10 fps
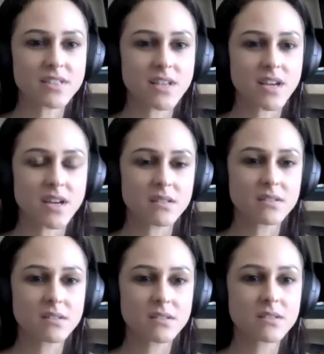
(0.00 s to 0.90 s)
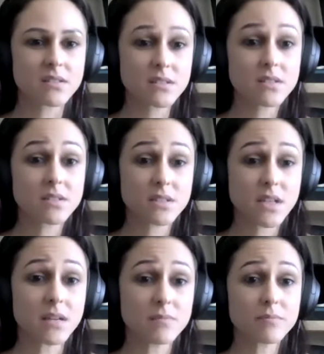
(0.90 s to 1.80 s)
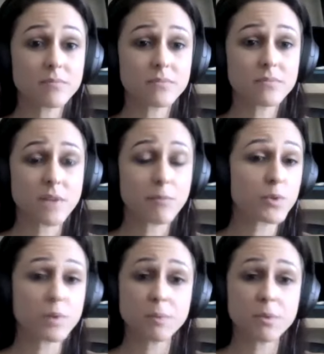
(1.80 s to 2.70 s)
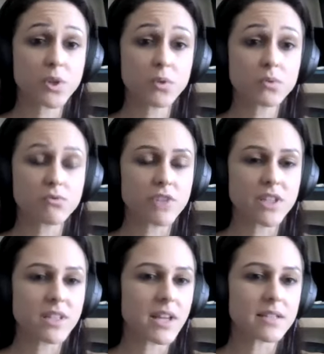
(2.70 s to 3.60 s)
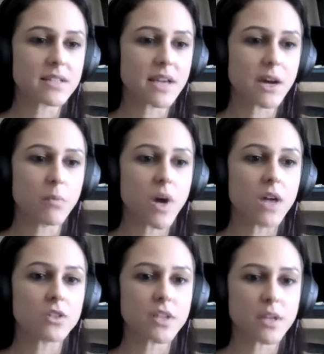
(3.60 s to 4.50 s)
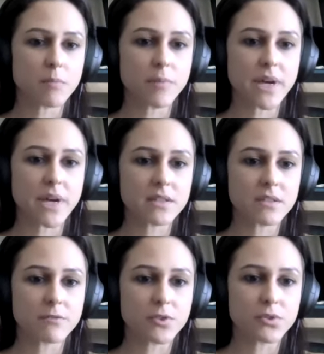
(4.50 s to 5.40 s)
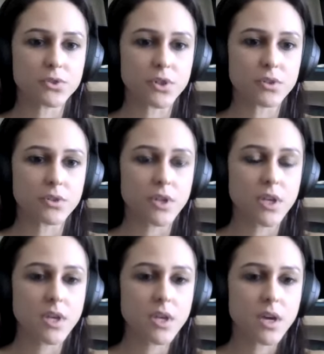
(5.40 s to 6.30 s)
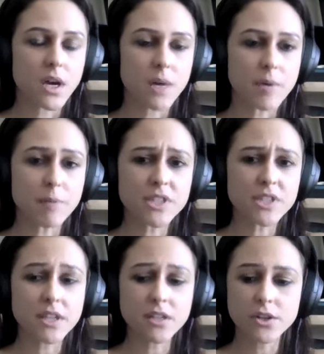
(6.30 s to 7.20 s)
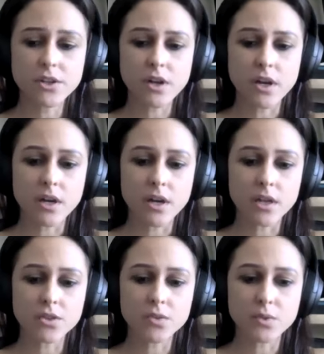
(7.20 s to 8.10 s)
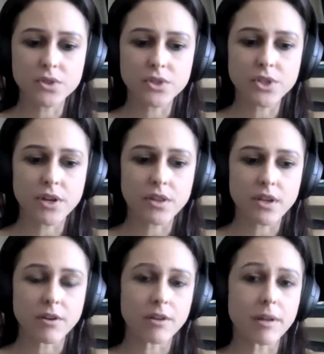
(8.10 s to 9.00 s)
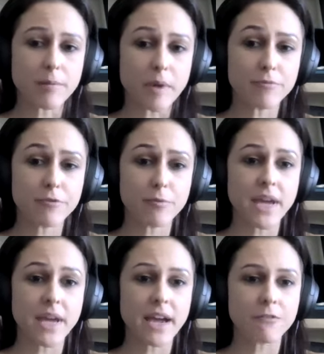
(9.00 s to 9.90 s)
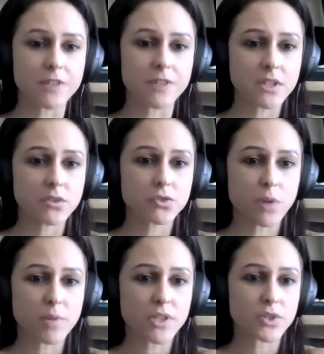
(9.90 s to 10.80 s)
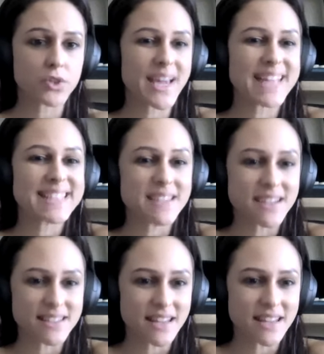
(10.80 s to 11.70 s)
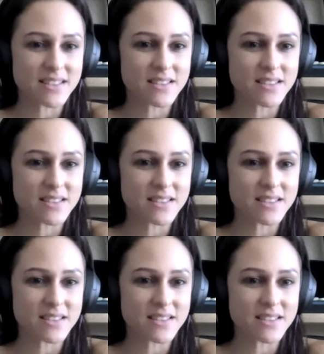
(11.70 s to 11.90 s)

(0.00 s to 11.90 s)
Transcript: Yeah, yeah. And most people don't realize how much it impacts their future. In particular, I just want to share that for me, I had physical trauma, so you can't deny that,